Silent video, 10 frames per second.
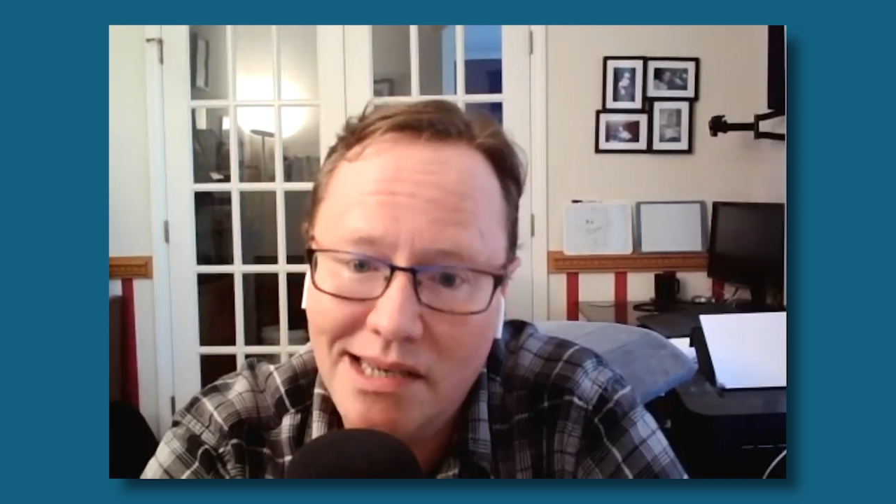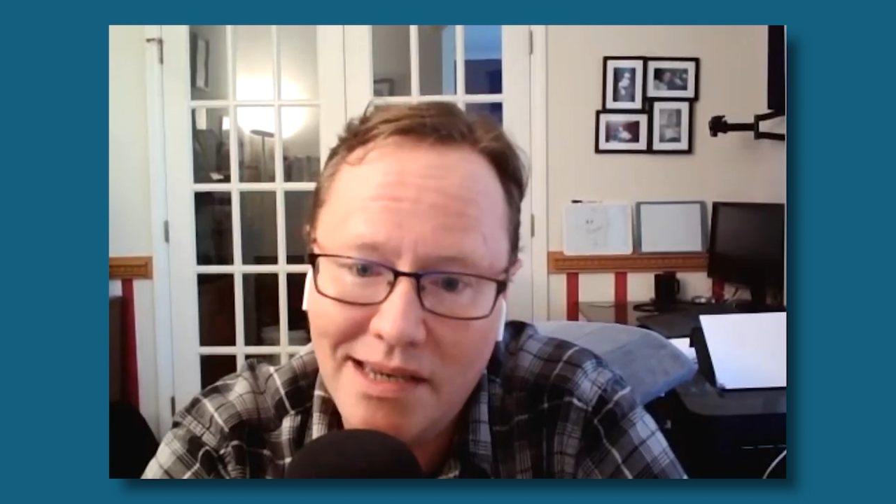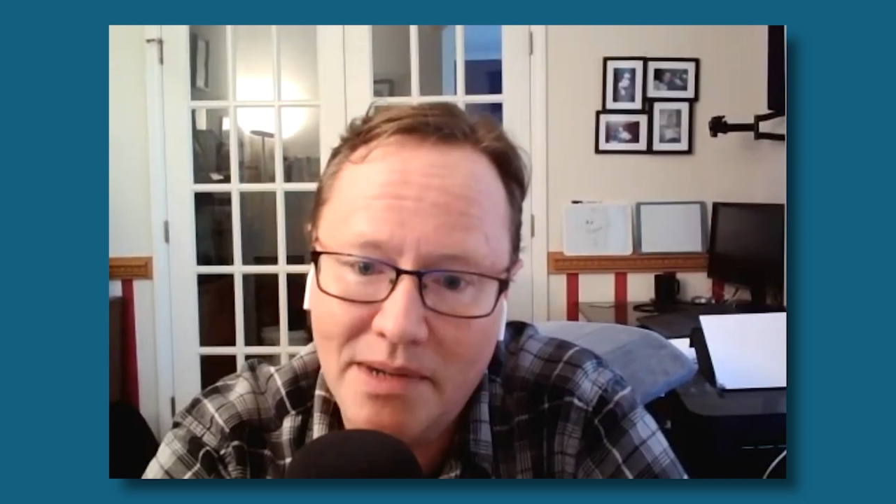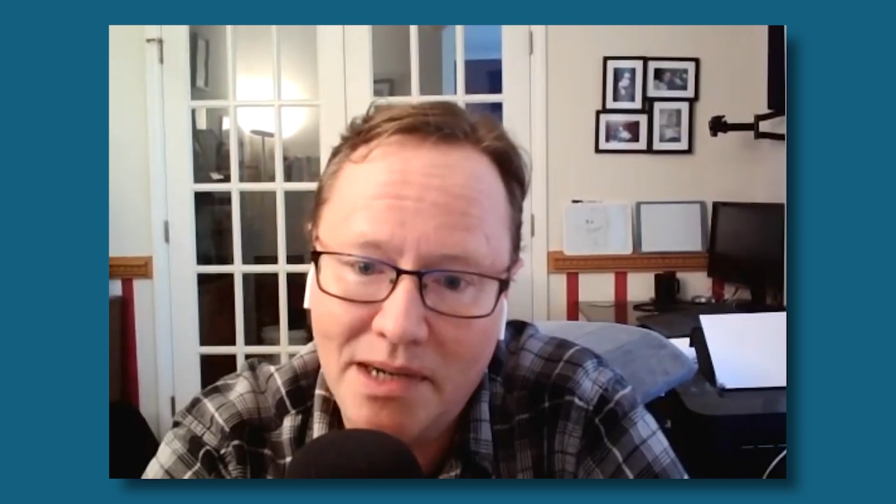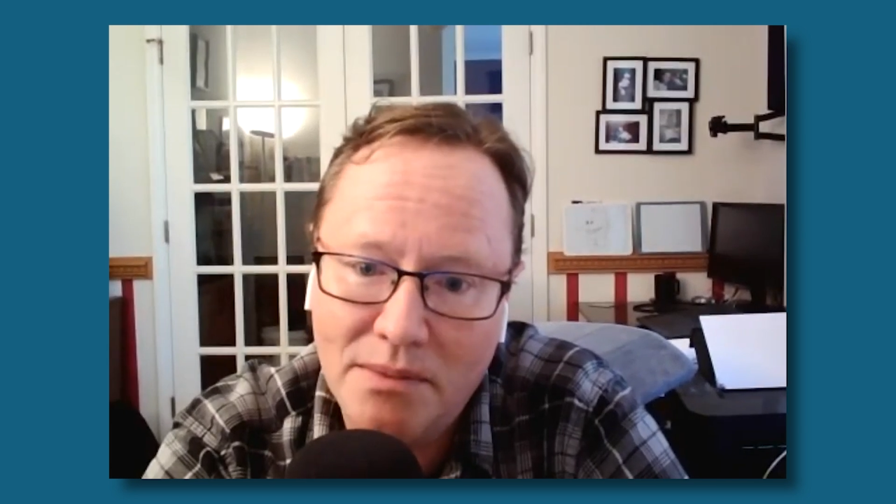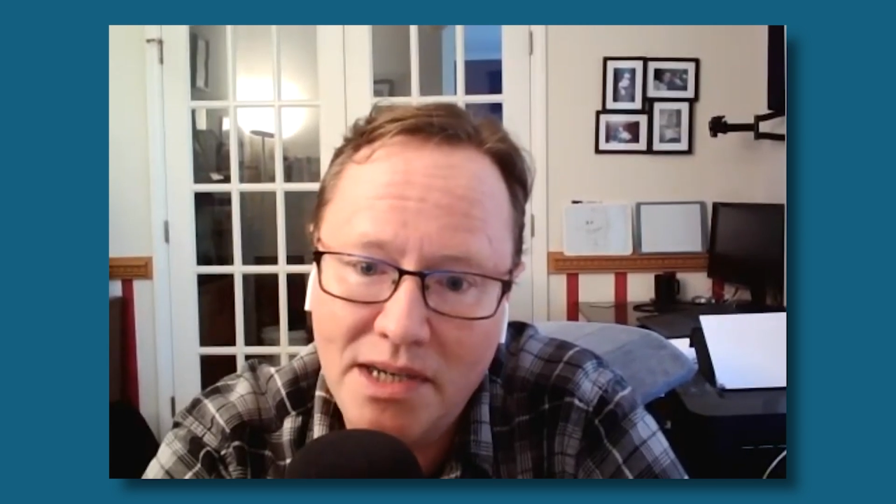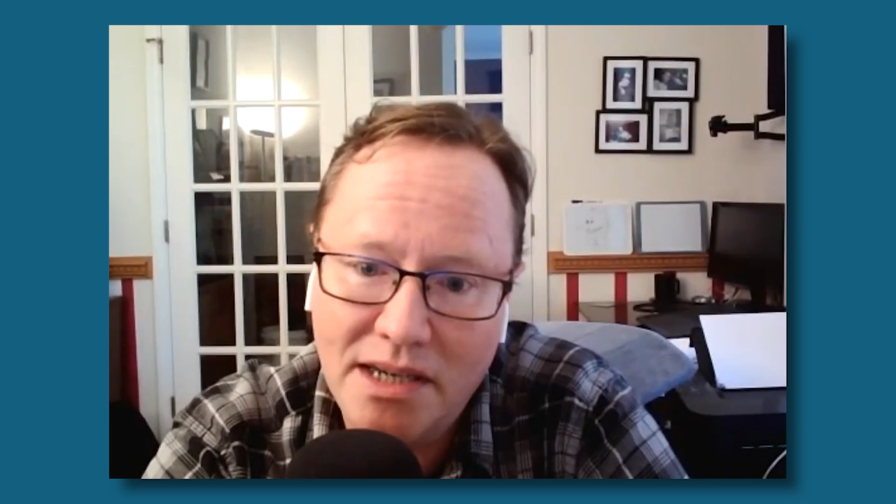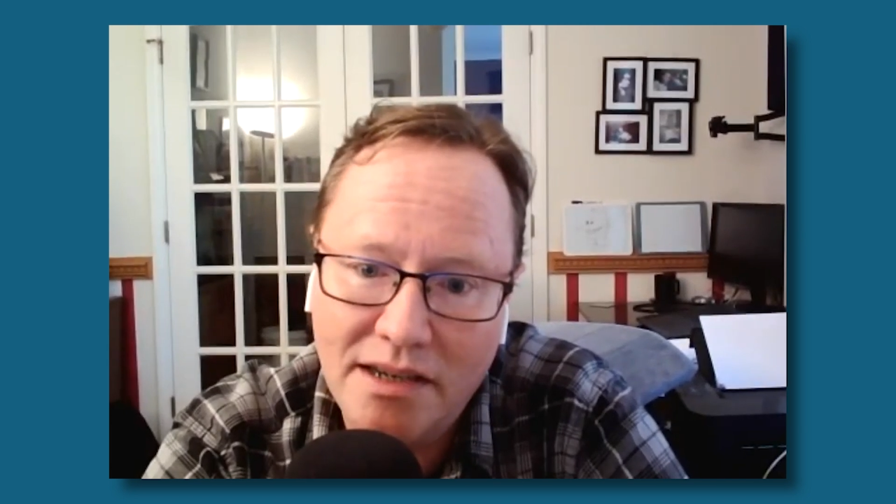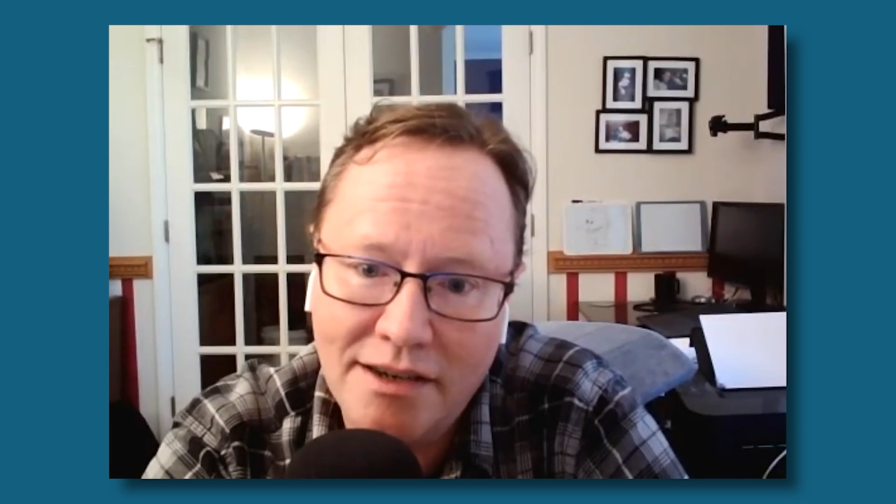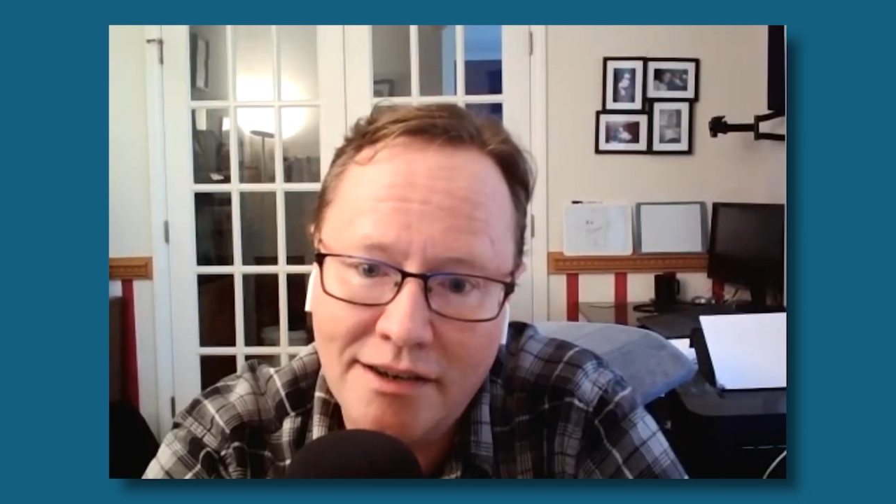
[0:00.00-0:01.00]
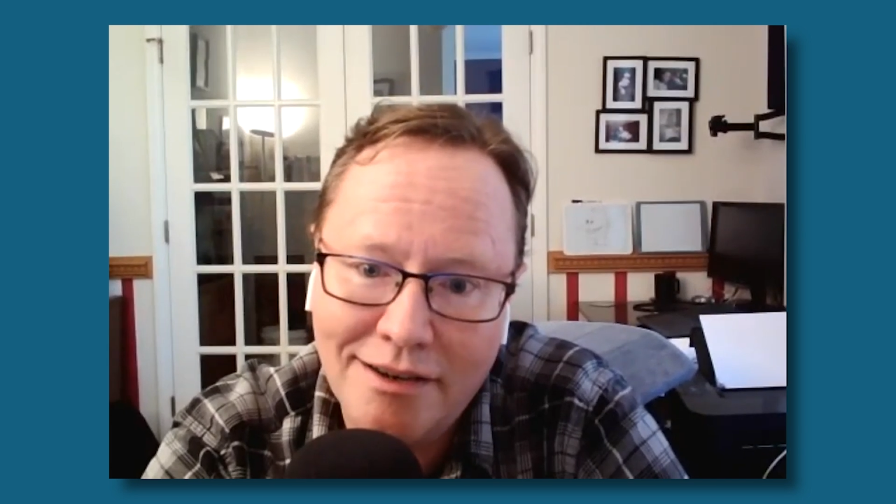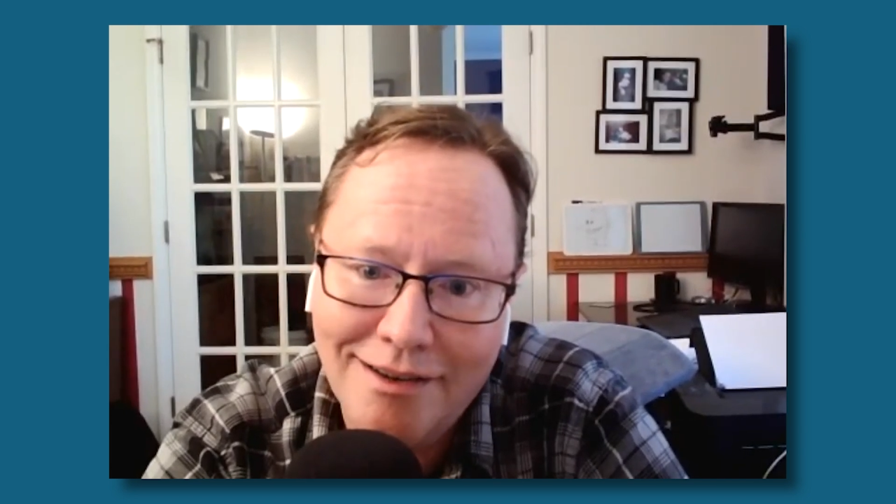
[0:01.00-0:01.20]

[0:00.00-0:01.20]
similar work,